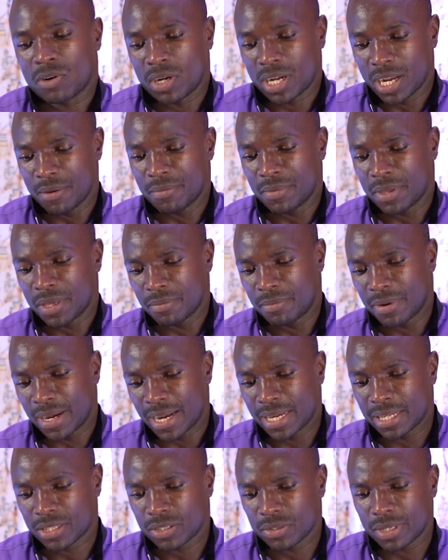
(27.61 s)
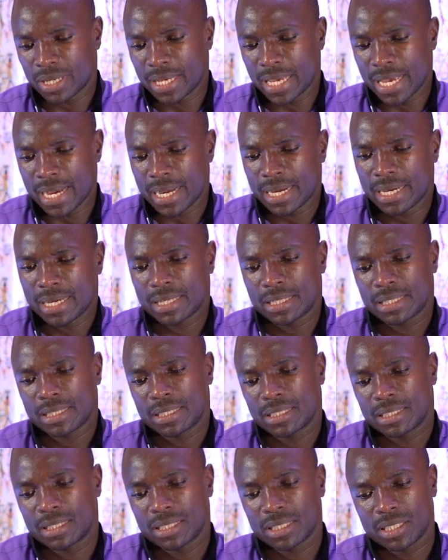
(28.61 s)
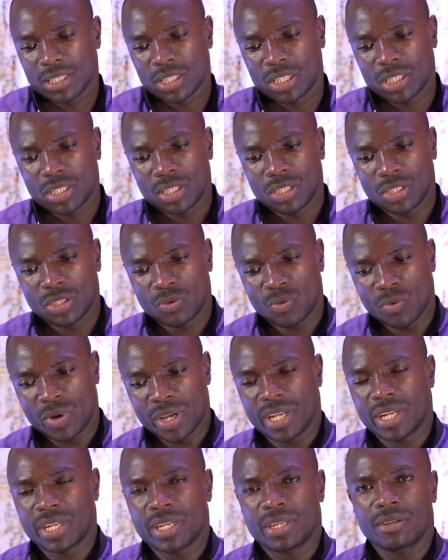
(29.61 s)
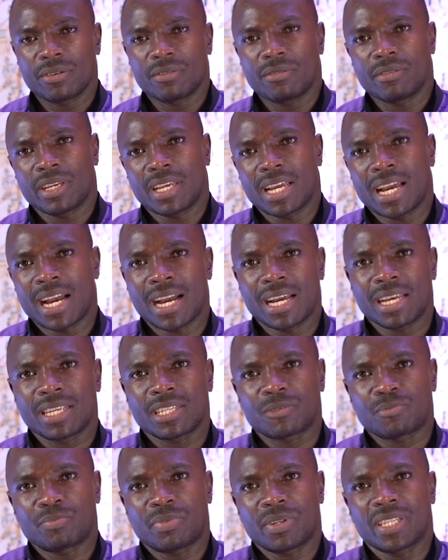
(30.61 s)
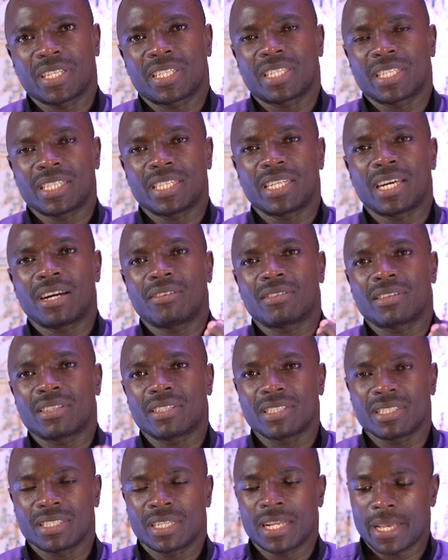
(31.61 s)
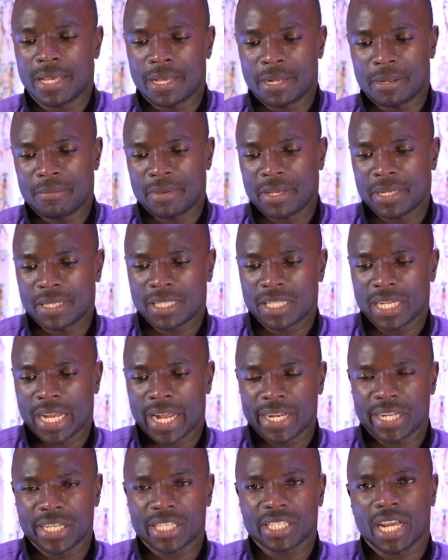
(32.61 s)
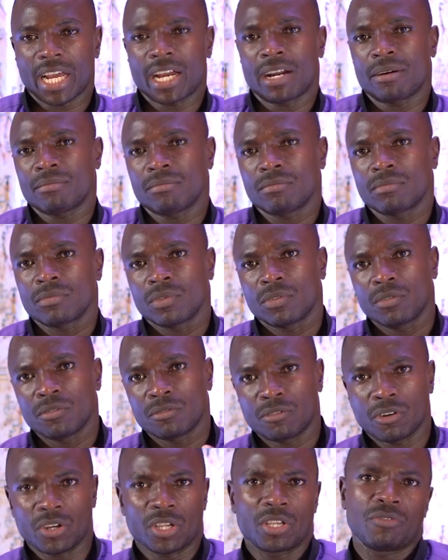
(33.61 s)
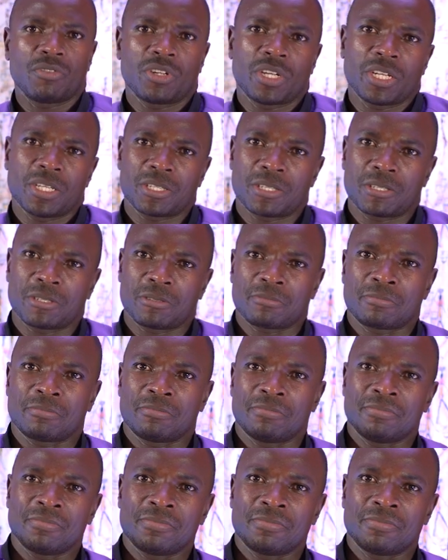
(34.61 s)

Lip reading: coming back to air when we are splitting down the element and the term forgiveness.